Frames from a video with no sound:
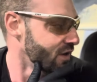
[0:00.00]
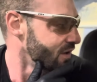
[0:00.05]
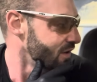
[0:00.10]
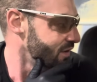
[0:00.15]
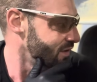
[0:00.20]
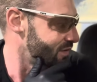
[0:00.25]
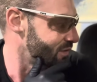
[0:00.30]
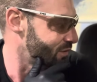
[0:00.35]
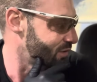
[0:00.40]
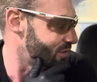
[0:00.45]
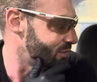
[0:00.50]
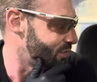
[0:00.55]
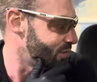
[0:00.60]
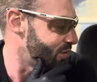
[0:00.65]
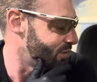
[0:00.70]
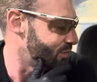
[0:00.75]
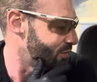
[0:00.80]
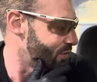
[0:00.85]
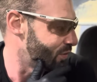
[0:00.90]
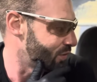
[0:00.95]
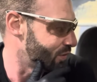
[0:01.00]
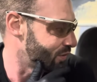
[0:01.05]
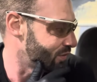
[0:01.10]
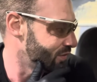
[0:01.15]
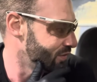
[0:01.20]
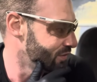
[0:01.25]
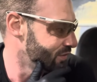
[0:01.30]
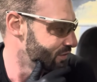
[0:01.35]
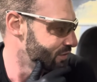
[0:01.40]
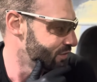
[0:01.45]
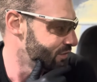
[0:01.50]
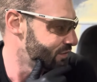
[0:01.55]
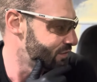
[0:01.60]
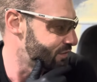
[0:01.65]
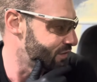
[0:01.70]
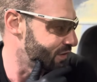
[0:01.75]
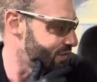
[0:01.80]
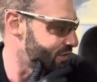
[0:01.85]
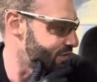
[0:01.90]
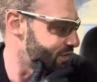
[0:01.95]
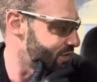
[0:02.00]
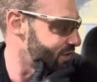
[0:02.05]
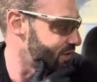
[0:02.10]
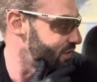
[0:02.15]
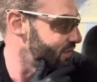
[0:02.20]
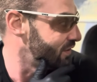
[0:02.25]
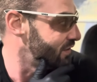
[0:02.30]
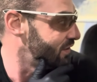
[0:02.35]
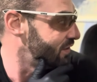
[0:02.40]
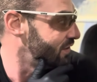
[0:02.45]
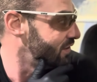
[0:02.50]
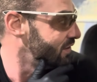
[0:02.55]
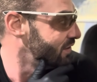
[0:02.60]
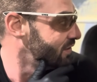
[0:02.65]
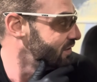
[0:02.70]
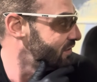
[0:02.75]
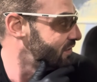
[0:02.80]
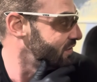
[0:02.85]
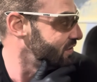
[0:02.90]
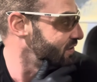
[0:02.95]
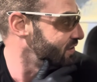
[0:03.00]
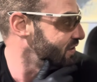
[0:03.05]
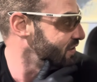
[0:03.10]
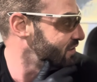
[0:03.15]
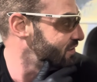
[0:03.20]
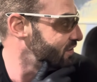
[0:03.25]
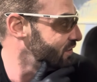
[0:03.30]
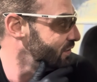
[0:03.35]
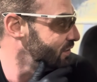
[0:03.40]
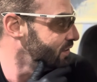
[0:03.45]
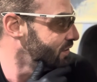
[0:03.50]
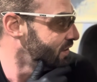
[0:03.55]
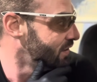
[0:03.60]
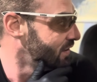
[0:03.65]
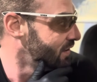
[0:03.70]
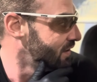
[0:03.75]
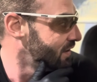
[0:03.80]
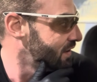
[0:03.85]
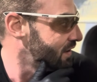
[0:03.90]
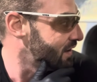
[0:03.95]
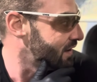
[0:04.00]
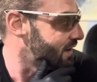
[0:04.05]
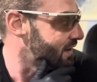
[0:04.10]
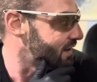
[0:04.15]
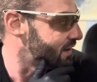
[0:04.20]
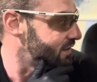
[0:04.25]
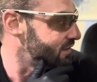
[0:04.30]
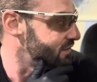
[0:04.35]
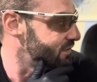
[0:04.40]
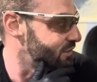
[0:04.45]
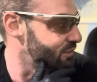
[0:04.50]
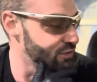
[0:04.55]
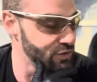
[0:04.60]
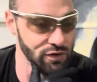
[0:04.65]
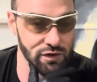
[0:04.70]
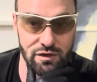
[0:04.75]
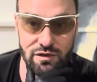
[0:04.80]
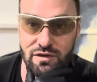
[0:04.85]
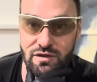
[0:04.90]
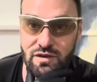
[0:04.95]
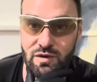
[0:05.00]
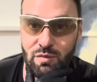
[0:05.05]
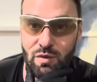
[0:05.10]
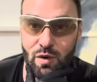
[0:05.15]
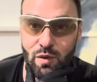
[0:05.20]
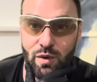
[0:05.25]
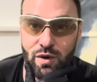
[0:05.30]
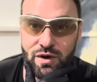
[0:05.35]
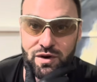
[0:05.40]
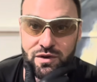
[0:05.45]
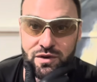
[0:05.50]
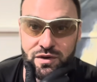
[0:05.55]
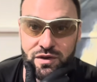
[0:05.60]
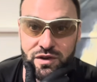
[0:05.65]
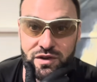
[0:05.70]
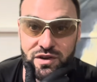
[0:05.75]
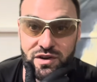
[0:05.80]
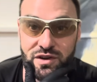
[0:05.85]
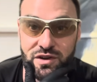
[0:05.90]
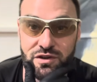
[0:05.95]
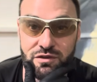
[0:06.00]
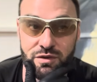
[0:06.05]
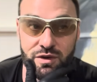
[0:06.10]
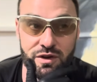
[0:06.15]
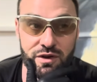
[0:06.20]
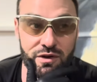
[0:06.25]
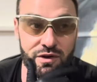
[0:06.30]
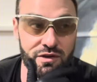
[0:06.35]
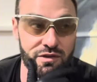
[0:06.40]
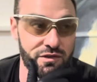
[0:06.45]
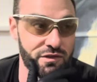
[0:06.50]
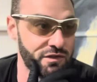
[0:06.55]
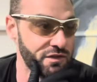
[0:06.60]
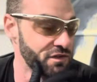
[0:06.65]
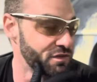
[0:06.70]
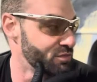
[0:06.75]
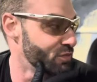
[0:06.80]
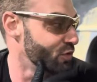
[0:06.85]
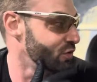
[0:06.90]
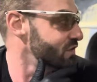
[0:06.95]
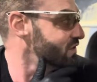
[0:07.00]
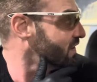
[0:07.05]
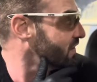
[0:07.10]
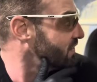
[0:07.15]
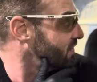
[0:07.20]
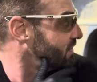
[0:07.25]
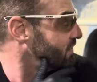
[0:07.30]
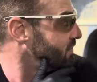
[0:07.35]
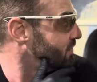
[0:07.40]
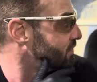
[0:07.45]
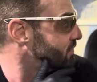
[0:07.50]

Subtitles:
you don't want to put more filler on it than you need to, and you don't want to use a deeper one than you need to either, because it's just more sanding.